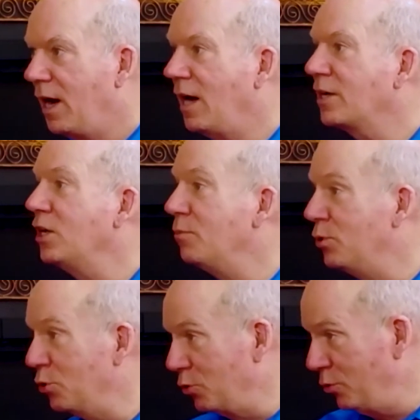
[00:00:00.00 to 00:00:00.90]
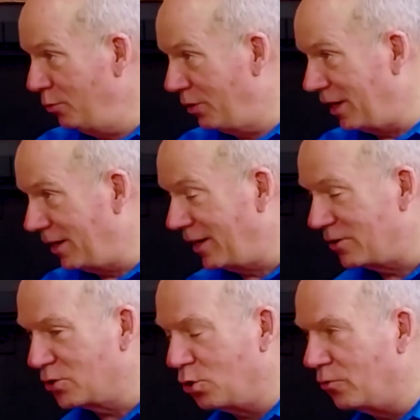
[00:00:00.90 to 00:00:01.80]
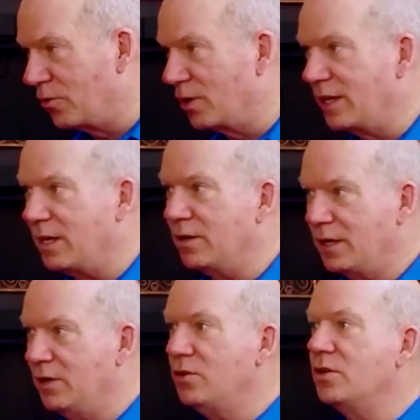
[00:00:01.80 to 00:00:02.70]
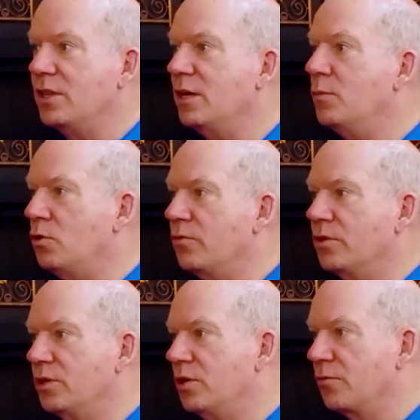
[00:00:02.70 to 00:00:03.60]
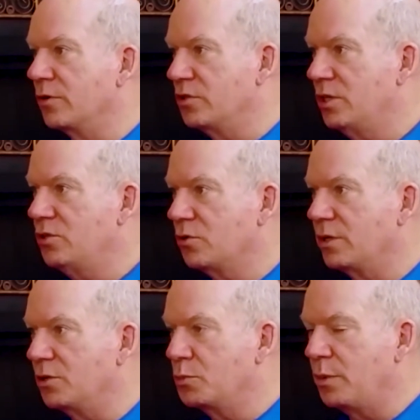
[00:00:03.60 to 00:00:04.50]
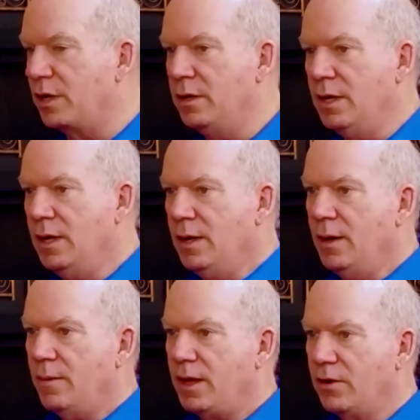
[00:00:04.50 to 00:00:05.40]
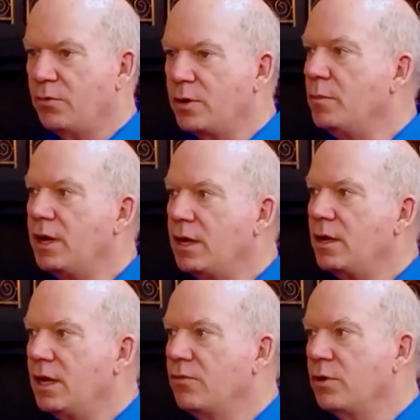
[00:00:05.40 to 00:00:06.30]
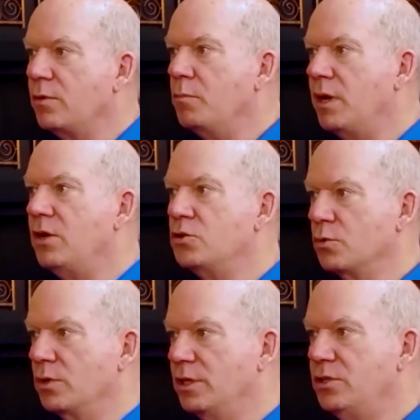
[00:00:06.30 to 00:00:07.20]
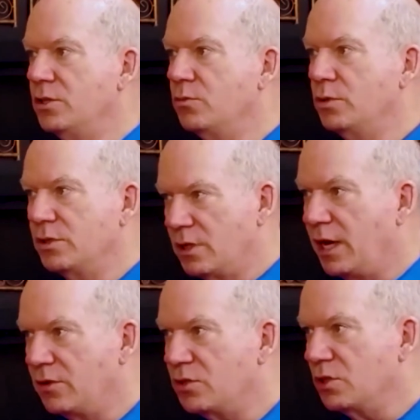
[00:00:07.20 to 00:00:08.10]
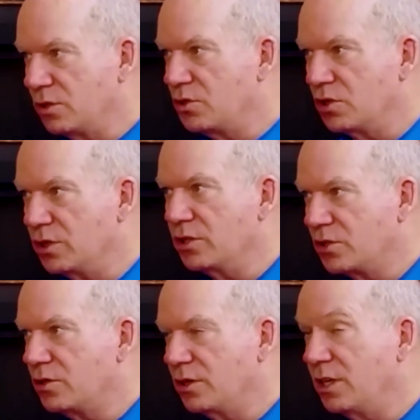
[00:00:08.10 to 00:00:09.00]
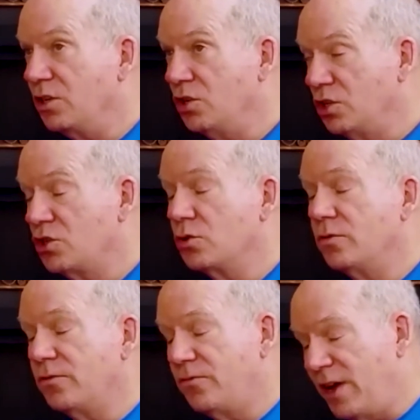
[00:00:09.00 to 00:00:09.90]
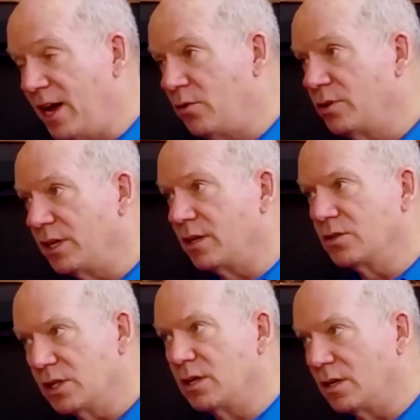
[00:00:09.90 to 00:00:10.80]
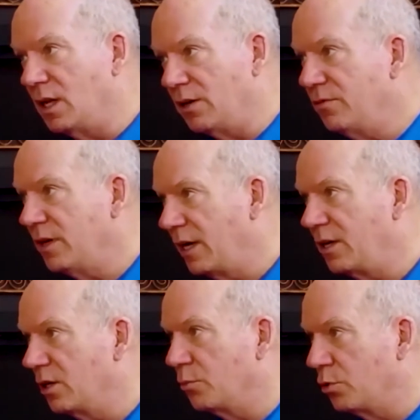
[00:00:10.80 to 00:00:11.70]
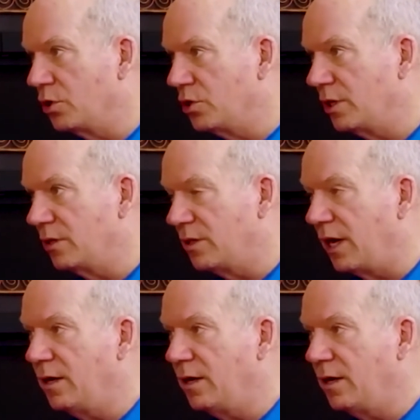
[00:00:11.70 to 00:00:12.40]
hockey poo that has overlaid into them over the different centuries. But every major religion had its initial foundings in love, and I can appreciate that.